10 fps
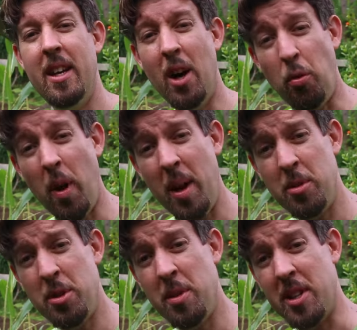Now, if what
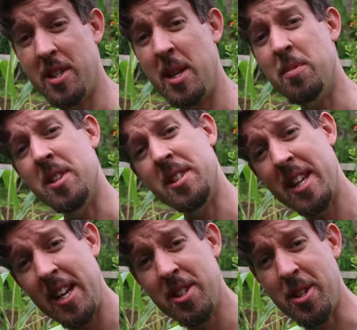I'm doing seems
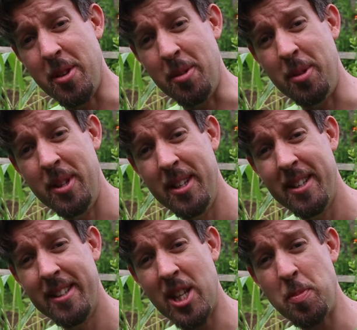insane to you,
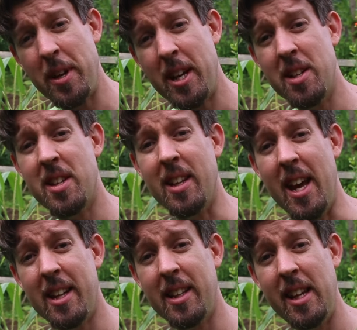that's because it
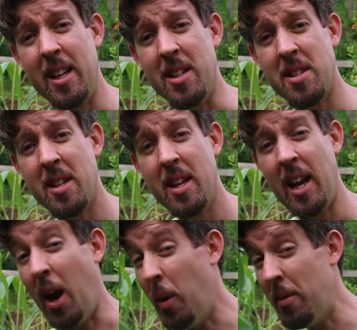likely is.
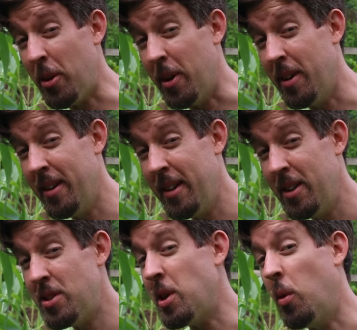However,
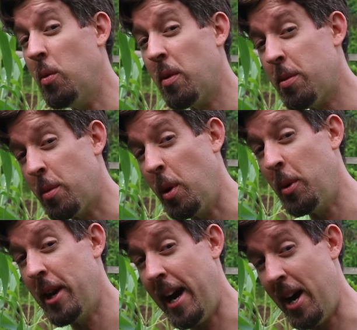don't
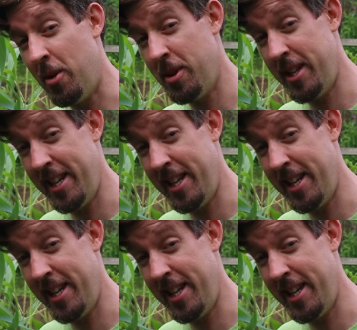throw it out